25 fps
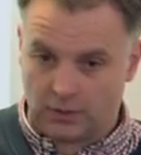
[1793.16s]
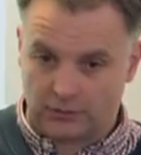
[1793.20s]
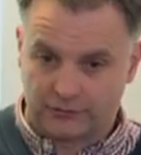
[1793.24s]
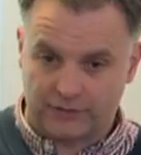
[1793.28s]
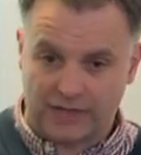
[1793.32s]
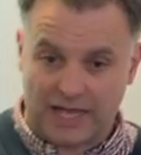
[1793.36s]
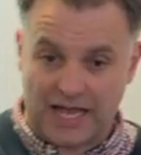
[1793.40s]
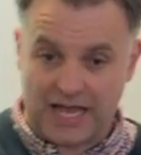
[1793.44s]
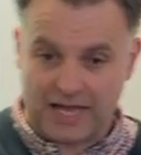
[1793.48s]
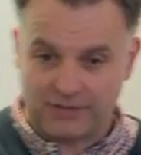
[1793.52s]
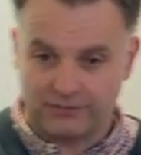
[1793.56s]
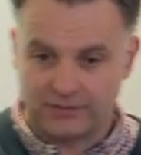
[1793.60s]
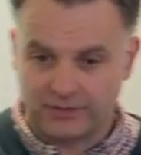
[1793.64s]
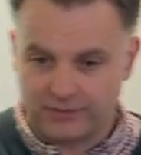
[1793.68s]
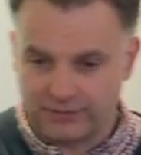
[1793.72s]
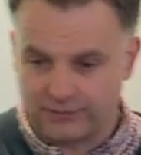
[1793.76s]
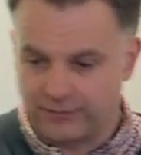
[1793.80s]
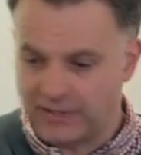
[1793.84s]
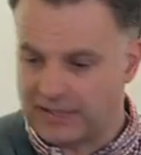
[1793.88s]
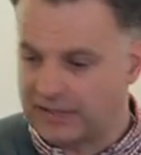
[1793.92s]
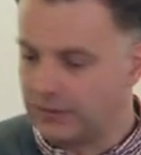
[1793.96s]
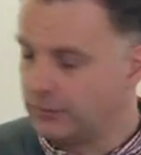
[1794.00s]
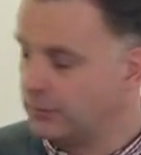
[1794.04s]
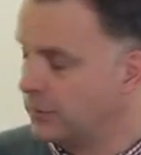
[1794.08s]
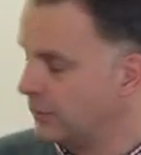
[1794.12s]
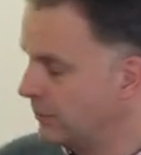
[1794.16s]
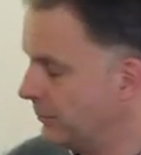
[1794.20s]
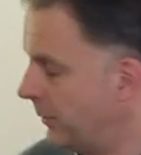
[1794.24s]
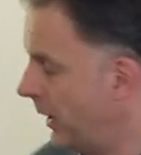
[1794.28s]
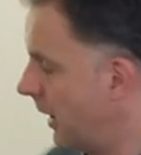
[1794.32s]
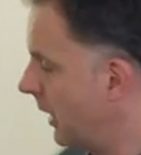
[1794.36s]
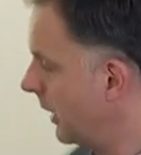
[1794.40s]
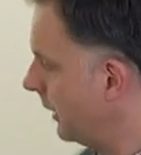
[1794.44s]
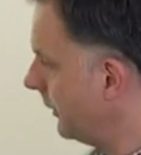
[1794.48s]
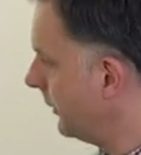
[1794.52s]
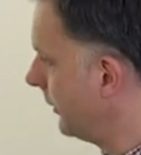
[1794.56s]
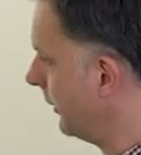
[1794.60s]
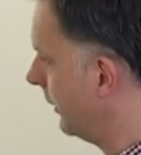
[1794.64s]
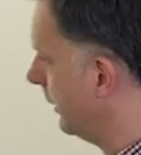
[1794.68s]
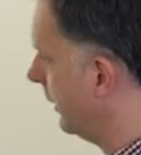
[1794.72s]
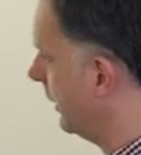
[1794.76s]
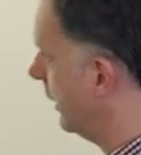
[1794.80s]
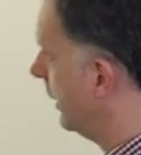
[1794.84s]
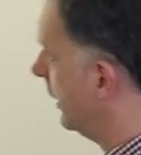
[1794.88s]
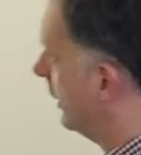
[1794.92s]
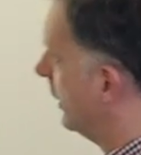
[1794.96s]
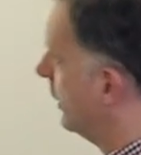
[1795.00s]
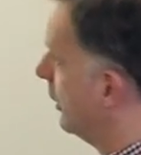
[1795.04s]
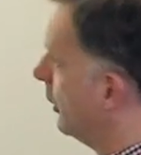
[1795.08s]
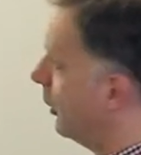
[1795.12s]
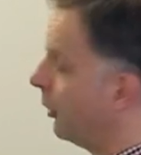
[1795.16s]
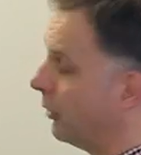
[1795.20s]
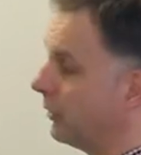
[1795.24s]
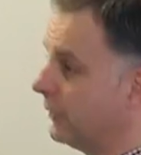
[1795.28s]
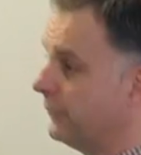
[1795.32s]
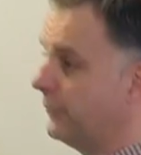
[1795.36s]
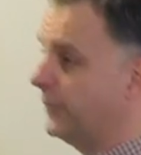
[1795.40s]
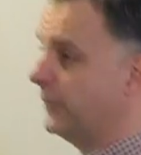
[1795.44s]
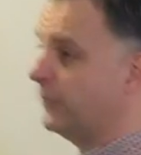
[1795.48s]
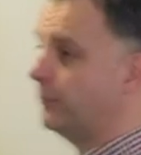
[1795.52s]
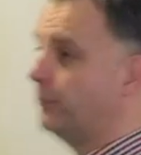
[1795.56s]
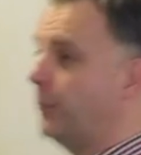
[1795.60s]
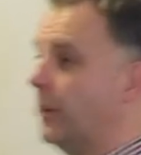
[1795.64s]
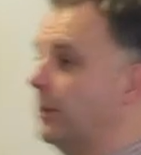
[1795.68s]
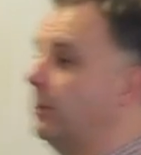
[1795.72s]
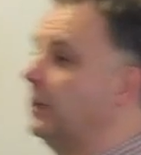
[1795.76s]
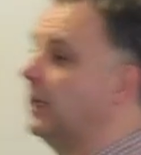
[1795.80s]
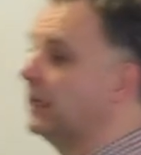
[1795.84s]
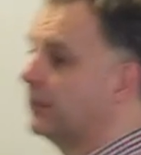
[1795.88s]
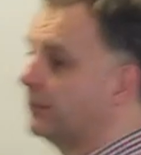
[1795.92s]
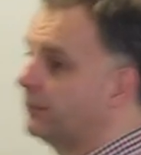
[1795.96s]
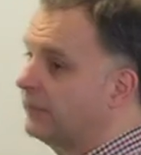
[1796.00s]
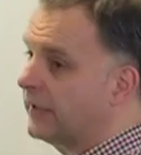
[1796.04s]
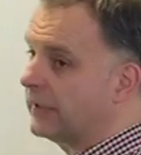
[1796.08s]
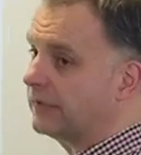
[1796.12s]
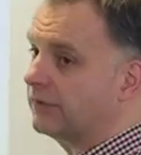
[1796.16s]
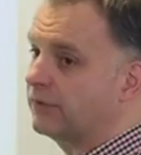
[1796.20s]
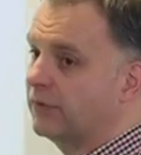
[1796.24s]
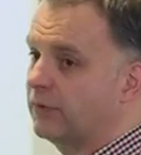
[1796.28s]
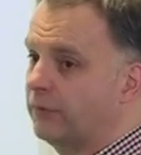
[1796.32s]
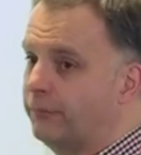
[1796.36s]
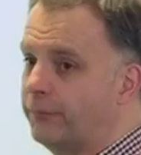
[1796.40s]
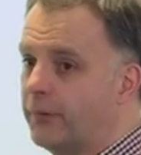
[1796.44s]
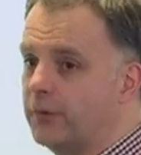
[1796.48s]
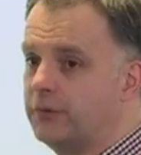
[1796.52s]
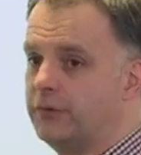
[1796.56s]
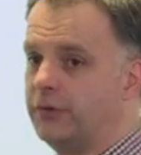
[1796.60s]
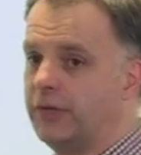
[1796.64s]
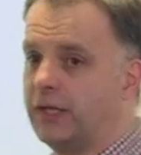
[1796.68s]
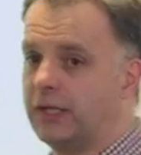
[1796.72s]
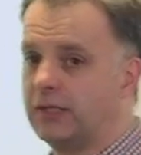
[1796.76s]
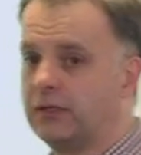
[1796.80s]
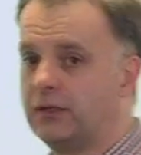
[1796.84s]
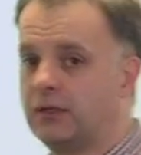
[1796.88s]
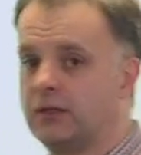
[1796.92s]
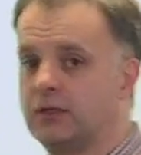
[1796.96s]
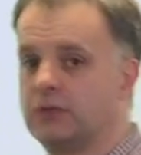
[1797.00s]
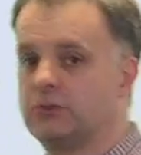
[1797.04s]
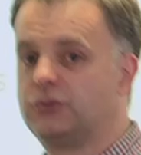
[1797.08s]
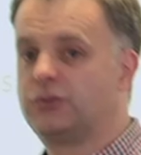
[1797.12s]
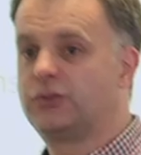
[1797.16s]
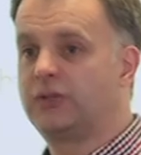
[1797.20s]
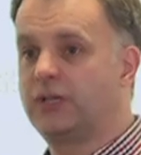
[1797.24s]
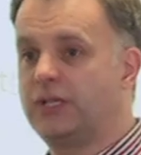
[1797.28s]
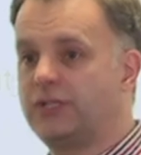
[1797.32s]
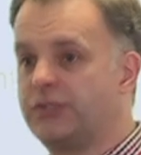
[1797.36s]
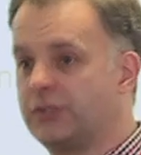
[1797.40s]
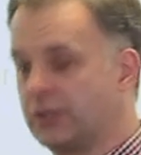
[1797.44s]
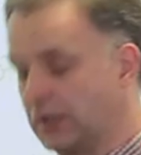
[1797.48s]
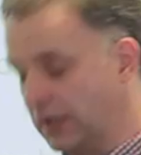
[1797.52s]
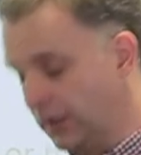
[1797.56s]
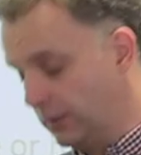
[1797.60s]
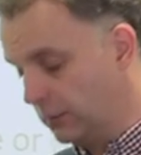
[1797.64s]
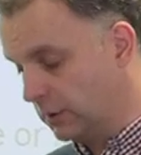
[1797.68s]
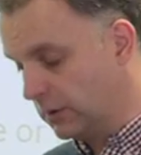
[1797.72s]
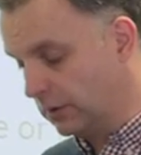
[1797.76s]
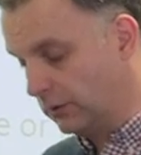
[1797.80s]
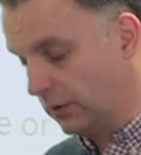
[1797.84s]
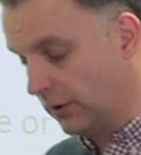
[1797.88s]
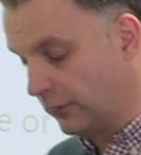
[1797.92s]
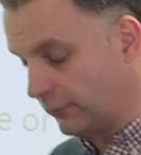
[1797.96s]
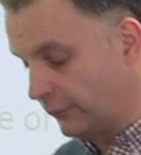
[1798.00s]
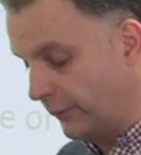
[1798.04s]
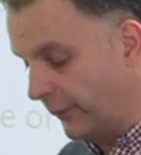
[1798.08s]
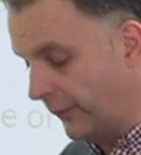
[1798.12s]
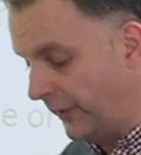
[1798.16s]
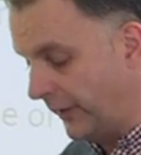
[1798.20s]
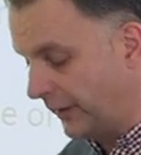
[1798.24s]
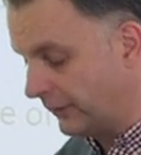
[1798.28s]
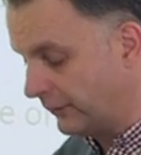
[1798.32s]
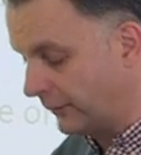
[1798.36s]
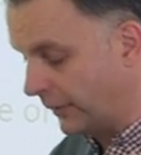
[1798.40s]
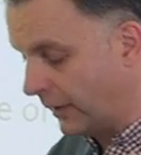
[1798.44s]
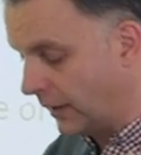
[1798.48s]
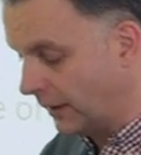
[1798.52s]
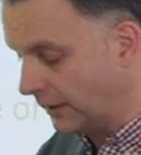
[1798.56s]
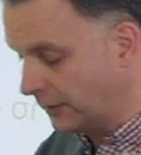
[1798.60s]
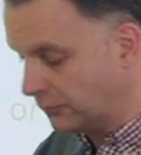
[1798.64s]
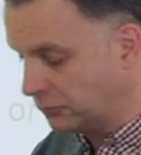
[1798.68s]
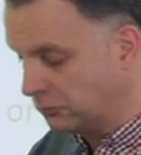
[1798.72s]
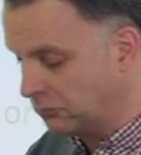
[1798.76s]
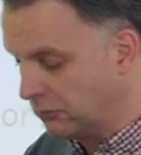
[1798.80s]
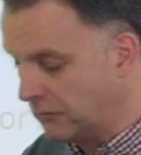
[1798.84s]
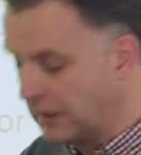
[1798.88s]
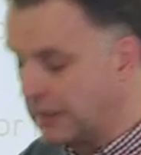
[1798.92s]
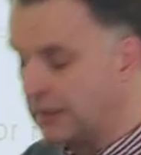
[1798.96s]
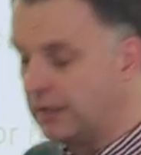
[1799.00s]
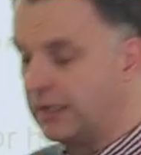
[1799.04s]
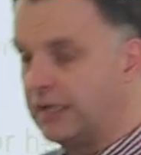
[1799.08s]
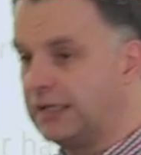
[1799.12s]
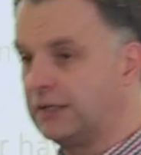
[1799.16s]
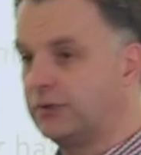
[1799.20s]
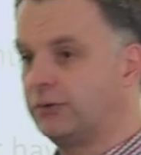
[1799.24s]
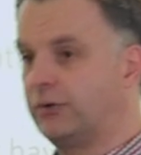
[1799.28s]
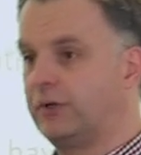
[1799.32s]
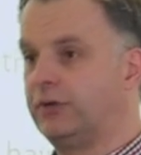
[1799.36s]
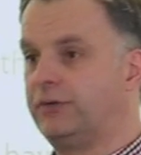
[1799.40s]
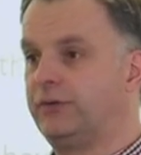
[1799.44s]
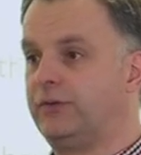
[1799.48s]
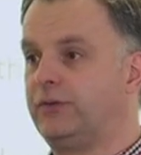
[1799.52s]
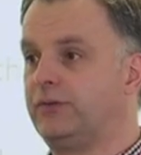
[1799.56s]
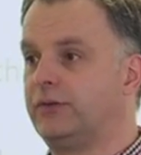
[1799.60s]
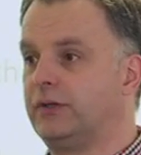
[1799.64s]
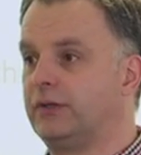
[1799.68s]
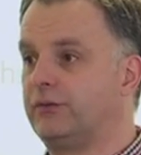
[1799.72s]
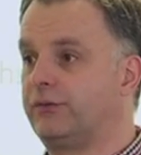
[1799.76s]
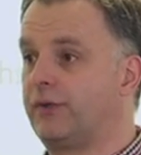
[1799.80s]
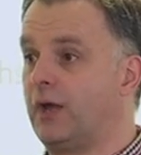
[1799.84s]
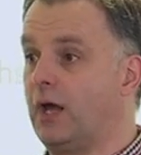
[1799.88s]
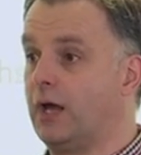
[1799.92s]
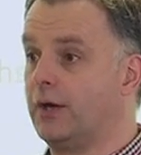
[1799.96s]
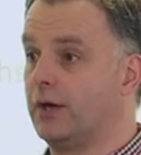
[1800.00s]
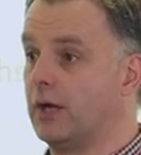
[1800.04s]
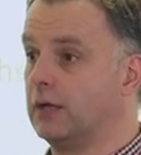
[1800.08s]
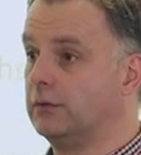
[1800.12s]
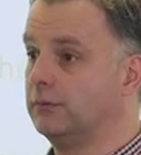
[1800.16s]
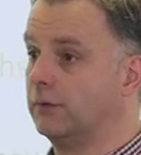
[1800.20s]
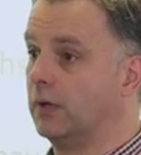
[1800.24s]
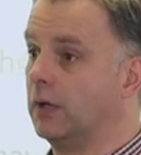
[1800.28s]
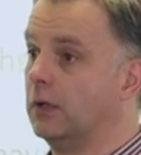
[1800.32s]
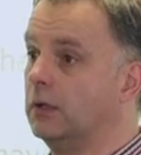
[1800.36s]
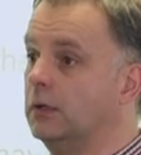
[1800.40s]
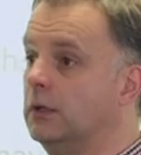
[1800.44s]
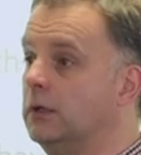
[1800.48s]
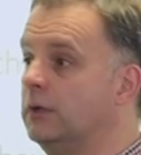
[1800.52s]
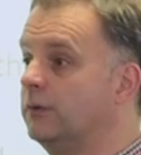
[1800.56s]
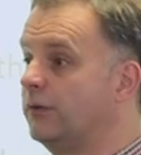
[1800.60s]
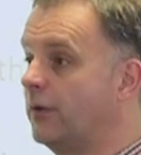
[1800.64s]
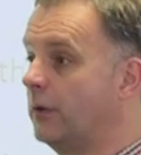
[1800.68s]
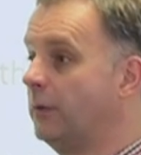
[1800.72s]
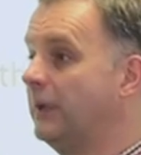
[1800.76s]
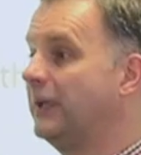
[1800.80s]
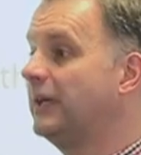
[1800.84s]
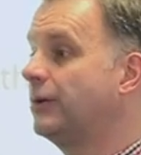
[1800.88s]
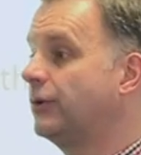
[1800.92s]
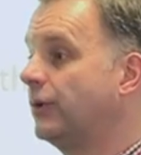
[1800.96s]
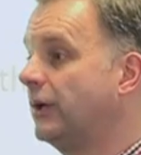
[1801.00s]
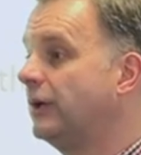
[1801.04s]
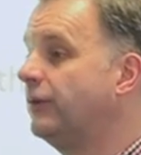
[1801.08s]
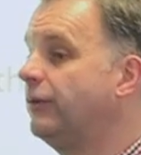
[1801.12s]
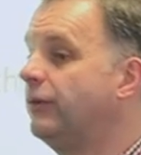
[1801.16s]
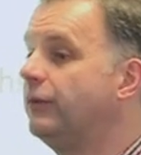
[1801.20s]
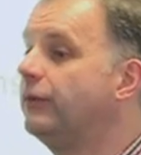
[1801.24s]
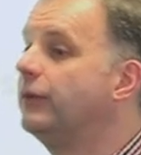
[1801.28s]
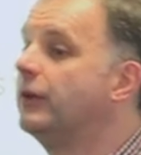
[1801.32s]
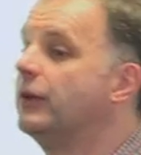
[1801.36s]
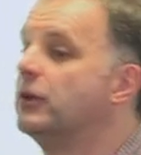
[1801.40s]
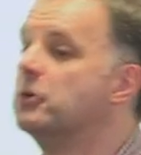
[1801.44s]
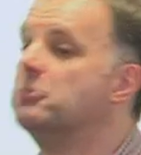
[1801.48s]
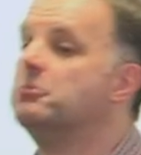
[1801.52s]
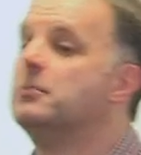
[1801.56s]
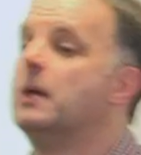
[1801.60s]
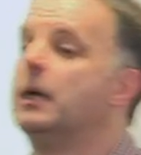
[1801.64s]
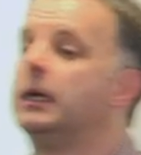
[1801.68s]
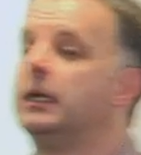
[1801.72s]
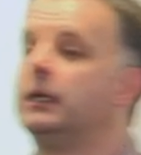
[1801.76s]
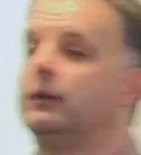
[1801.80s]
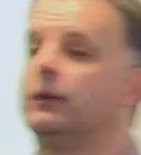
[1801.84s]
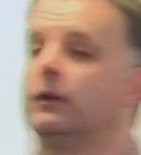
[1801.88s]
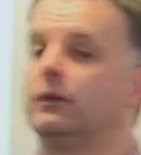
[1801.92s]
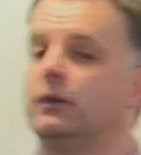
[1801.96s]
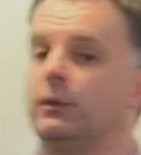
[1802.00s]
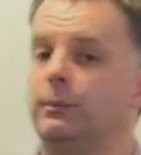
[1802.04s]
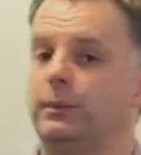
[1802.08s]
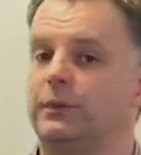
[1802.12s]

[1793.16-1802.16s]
have a development path. Or if it's public sector funding, traditionally we'll look for things like increases in turnover, so increases in the money that the